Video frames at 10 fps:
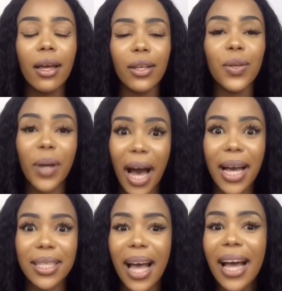you
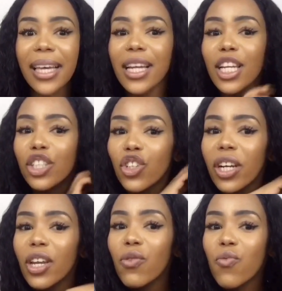guys, I can
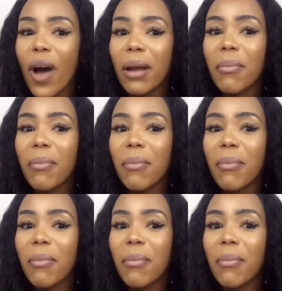literally run